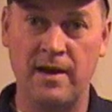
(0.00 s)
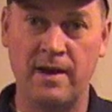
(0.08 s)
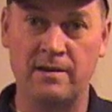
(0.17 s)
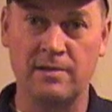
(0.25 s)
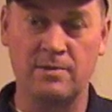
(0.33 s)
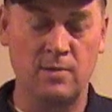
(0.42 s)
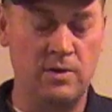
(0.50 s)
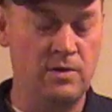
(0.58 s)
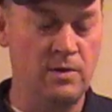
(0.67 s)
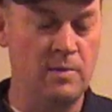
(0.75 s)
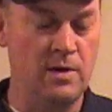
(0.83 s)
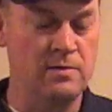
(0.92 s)
axis wind
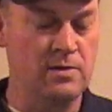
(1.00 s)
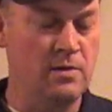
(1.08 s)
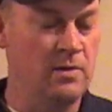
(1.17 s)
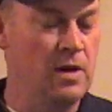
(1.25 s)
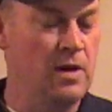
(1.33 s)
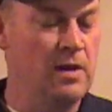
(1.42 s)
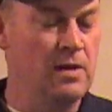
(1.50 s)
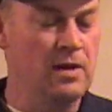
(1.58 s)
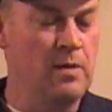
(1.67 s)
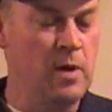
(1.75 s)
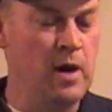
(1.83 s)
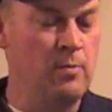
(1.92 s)
turbines. So
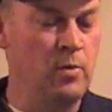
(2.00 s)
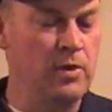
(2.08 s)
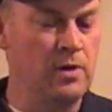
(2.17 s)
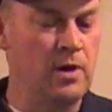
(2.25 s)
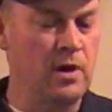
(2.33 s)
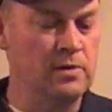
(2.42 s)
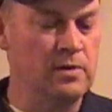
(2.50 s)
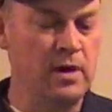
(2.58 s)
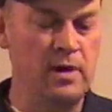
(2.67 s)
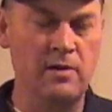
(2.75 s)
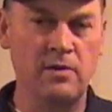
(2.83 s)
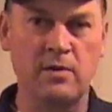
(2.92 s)
coming up with an
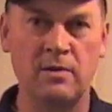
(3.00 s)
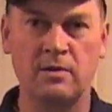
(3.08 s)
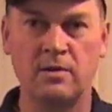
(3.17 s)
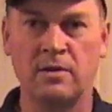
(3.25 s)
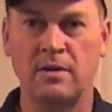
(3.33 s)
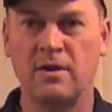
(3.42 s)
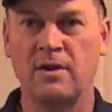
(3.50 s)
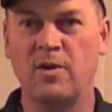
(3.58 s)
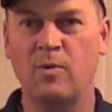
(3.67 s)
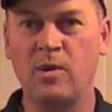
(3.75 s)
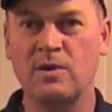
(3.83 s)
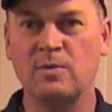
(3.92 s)
alternator that
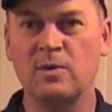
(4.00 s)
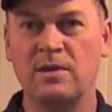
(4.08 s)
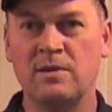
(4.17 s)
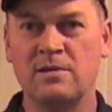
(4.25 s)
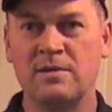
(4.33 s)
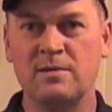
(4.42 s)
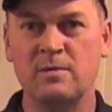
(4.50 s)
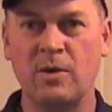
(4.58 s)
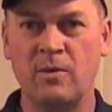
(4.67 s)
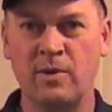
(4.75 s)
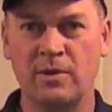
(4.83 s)
works with these has been a